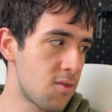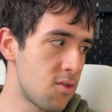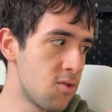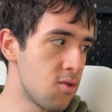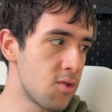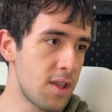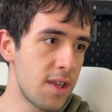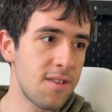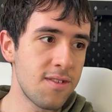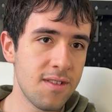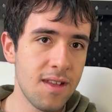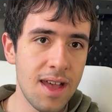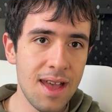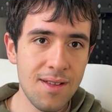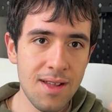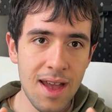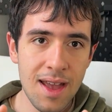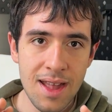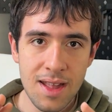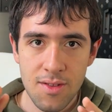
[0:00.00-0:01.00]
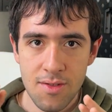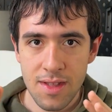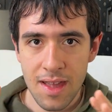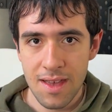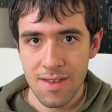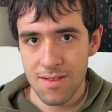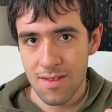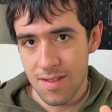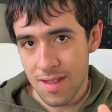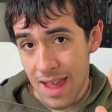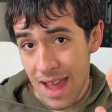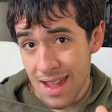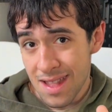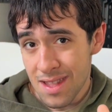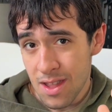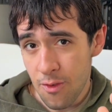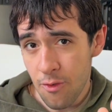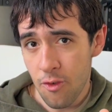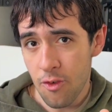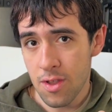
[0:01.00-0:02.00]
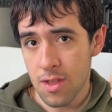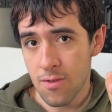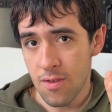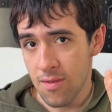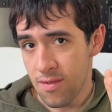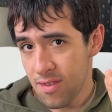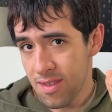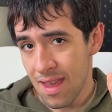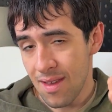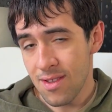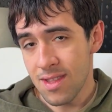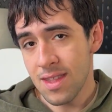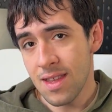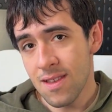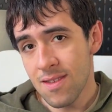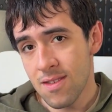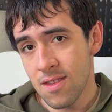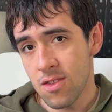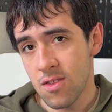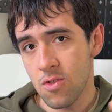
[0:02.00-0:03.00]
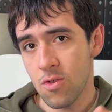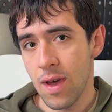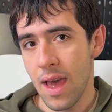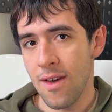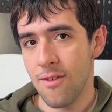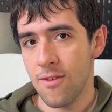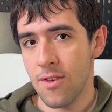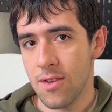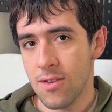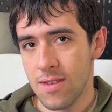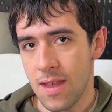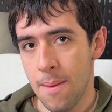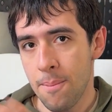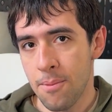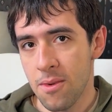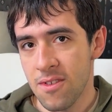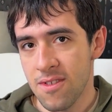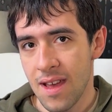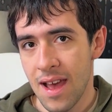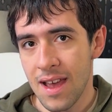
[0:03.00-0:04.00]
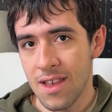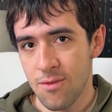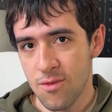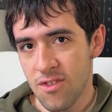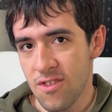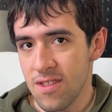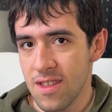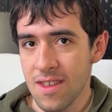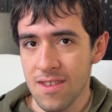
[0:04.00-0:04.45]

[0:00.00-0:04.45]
to do this, I, I, had to test 10 different 5070s to have a sample size which is